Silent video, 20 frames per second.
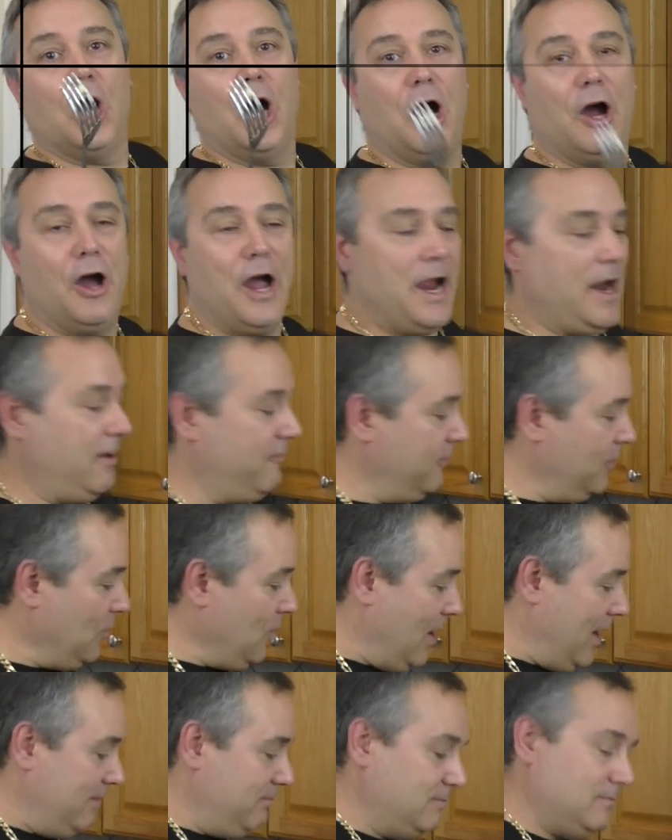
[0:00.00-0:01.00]
All right,
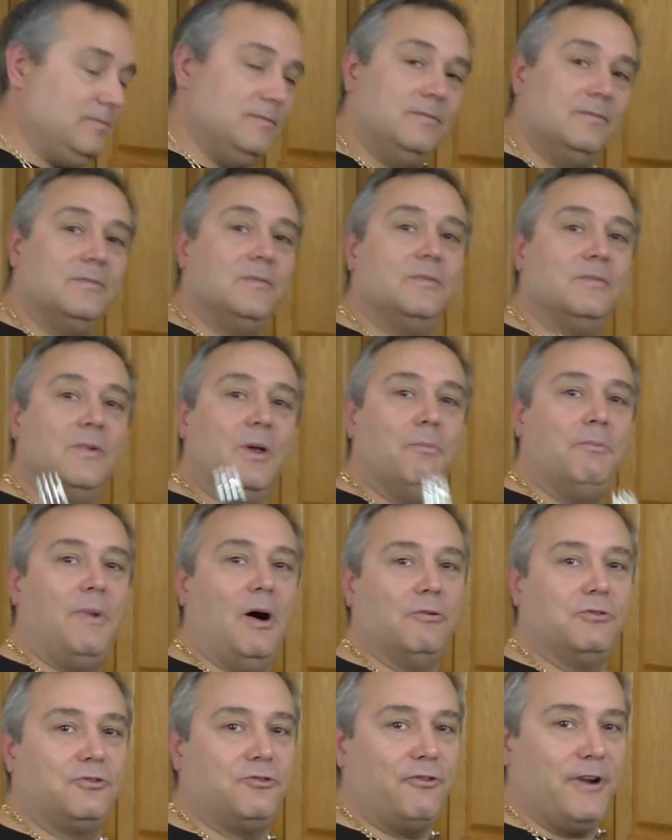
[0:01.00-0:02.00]
everyone.
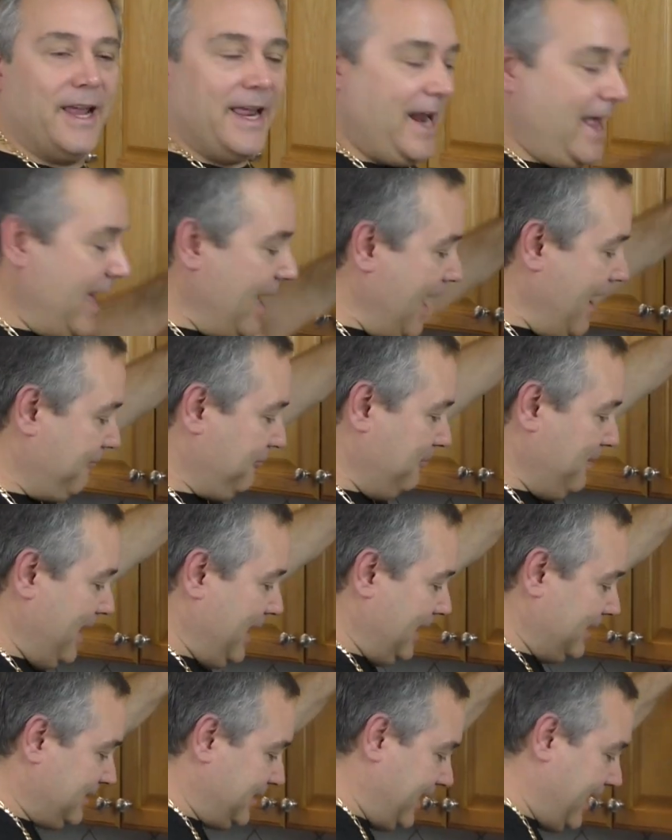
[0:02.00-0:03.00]
About 3.5
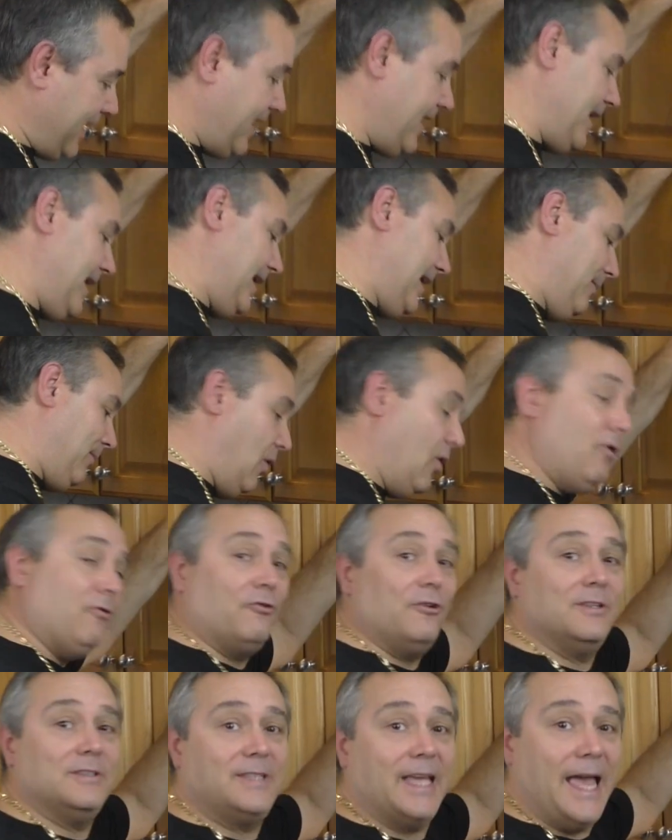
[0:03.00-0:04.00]
minutes here, and come
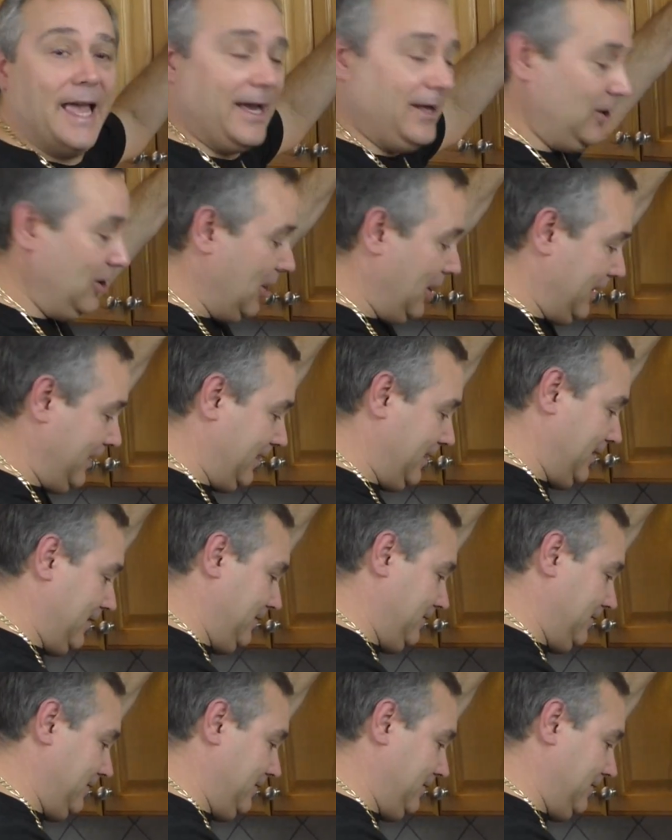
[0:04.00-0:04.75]
over and take a look.